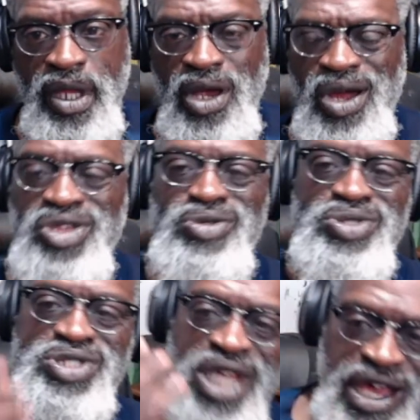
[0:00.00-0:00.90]
Are you
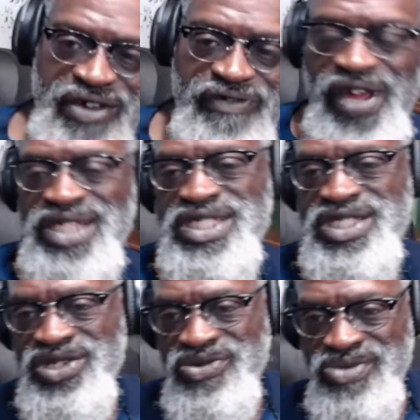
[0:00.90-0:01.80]

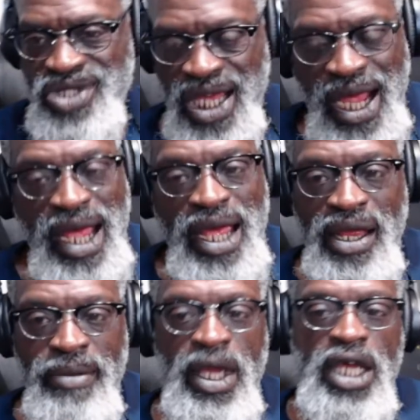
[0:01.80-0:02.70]
sacrificing your
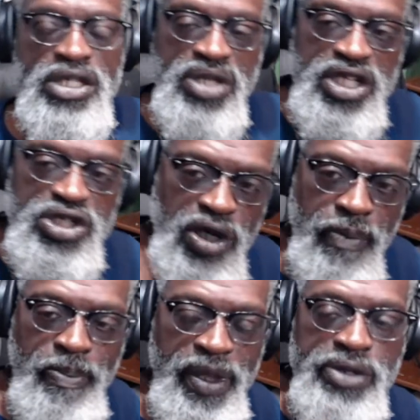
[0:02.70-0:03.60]
time so that you
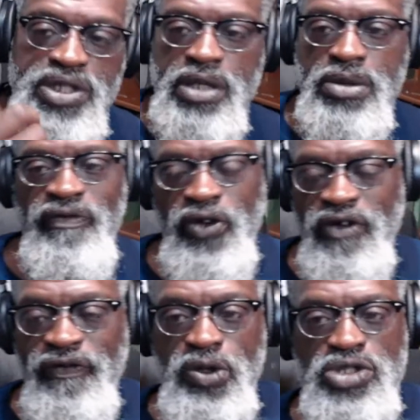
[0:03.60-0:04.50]
could build something for
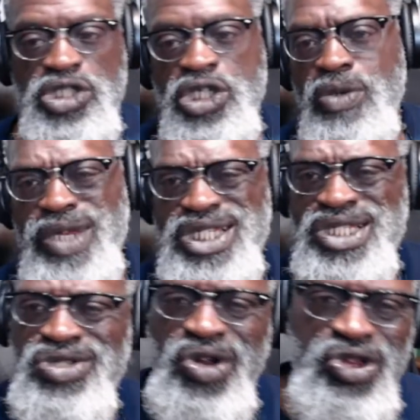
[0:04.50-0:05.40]
the future
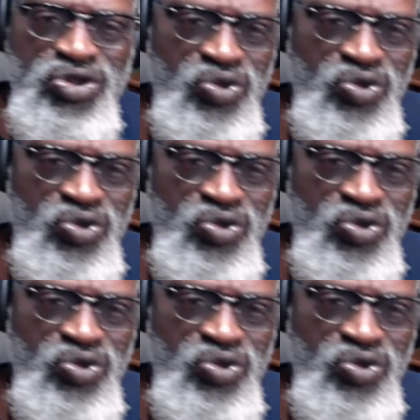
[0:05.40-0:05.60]
generations, or are you